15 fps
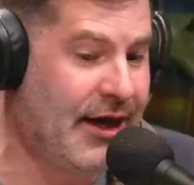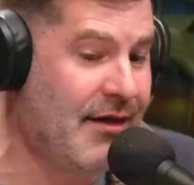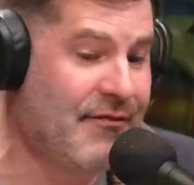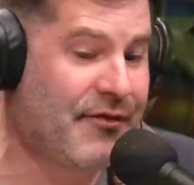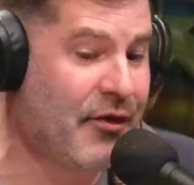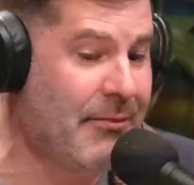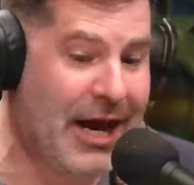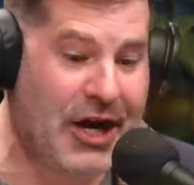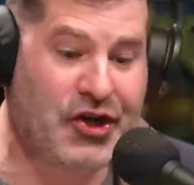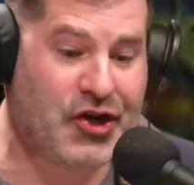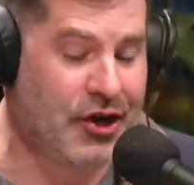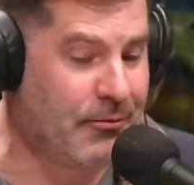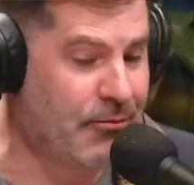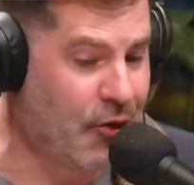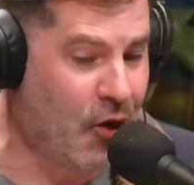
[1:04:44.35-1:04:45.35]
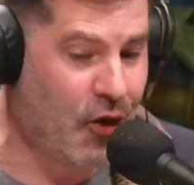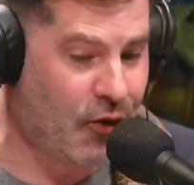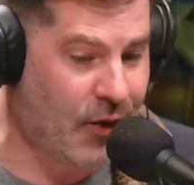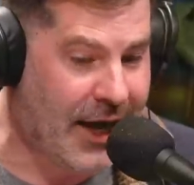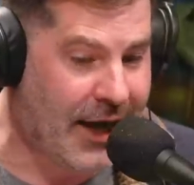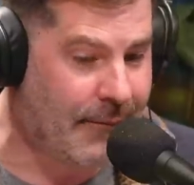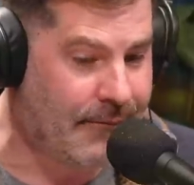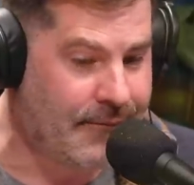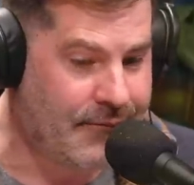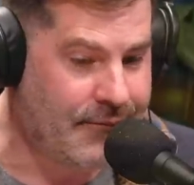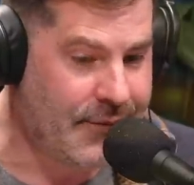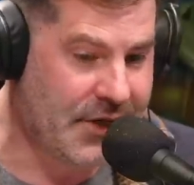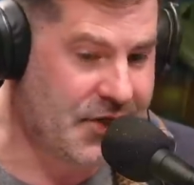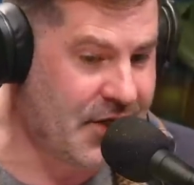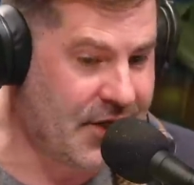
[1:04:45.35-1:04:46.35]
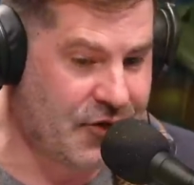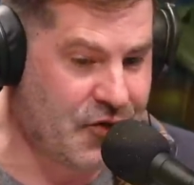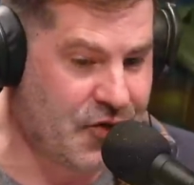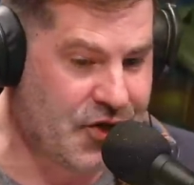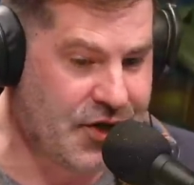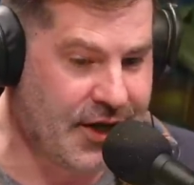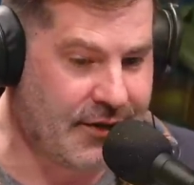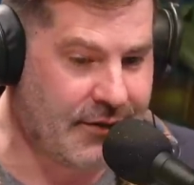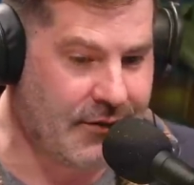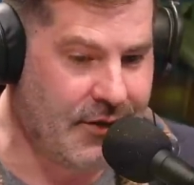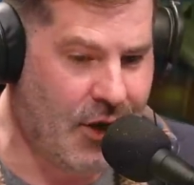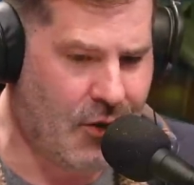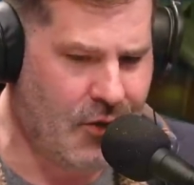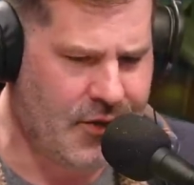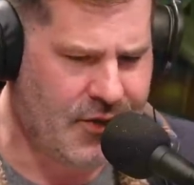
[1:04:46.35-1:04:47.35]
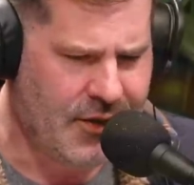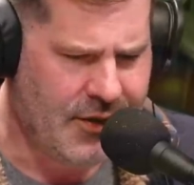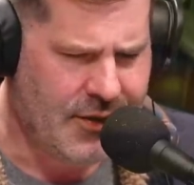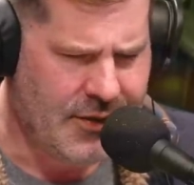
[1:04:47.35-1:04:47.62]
information program. That's an interesting note.